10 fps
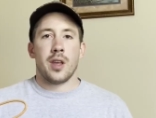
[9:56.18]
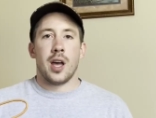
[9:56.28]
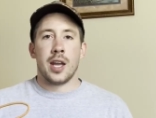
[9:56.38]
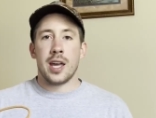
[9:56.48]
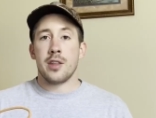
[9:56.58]

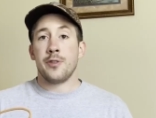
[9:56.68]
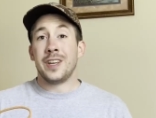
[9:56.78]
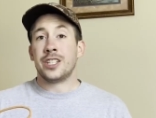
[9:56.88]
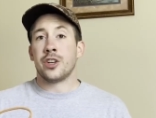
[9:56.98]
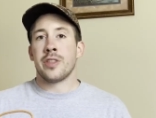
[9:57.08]
Another
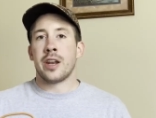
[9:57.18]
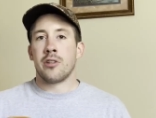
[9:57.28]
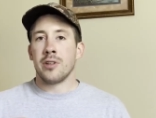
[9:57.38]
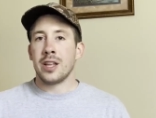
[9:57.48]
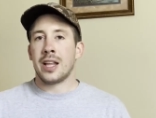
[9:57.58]
feature that I
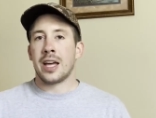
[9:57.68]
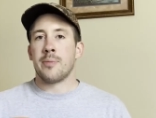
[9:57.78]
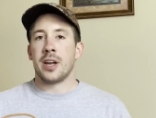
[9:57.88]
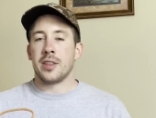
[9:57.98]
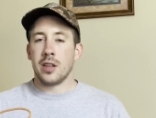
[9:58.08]
really like
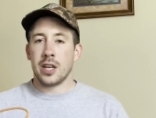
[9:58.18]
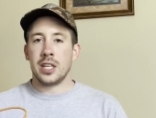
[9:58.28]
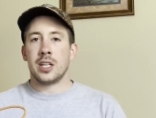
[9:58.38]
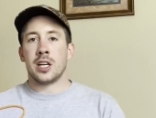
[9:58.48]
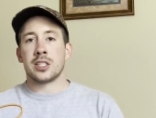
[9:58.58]
about the Lucky
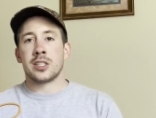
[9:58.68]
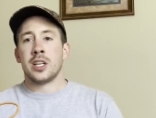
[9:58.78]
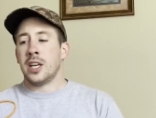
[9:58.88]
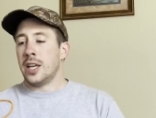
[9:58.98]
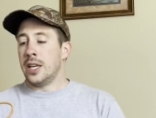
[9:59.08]
Ducks
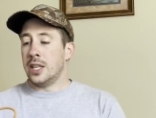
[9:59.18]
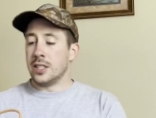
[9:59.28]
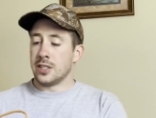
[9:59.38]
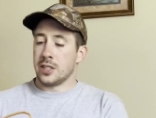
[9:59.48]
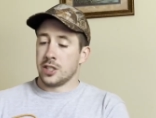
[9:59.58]

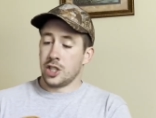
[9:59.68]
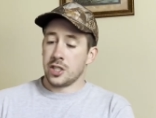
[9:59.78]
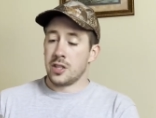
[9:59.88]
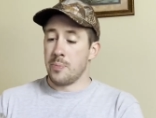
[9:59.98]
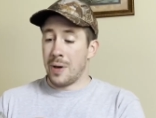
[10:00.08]
is
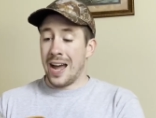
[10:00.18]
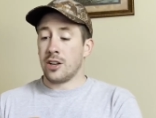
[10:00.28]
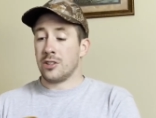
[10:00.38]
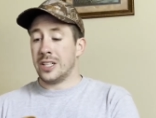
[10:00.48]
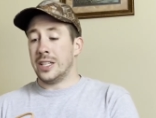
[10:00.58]
just the
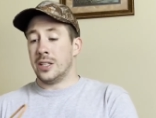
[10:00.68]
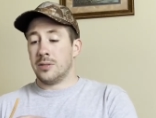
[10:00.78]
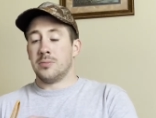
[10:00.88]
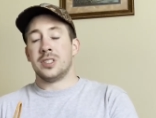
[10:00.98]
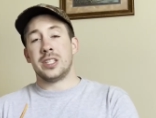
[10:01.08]
battery
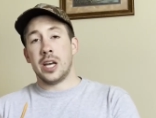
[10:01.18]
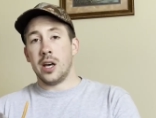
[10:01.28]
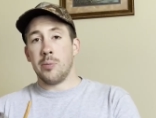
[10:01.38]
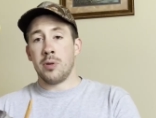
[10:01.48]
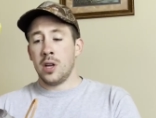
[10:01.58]

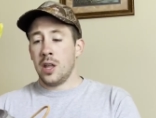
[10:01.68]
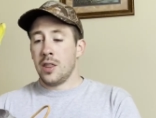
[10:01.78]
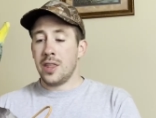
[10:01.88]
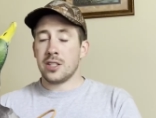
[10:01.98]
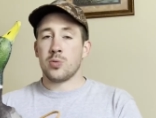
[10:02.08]
setup.
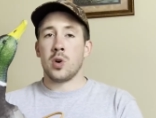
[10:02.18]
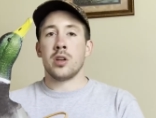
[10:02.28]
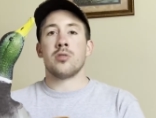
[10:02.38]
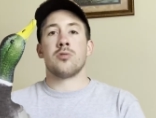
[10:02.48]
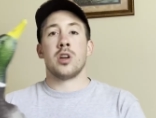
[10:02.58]
This
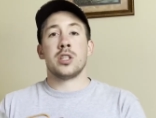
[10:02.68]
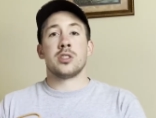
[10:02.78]
one runs